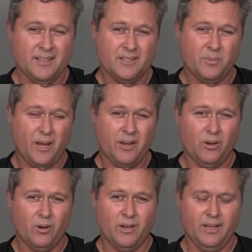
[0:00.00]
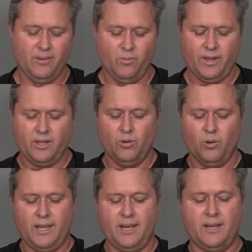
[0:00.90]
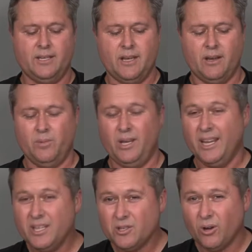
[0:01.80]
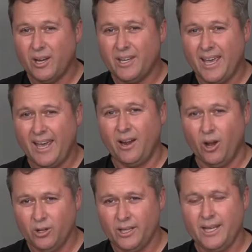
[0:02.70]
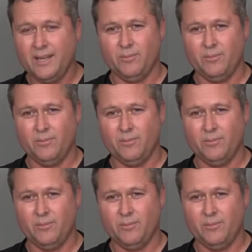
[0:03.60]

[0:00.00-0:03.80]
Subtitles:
Depending on whether your kitten is going to be an inside cat only,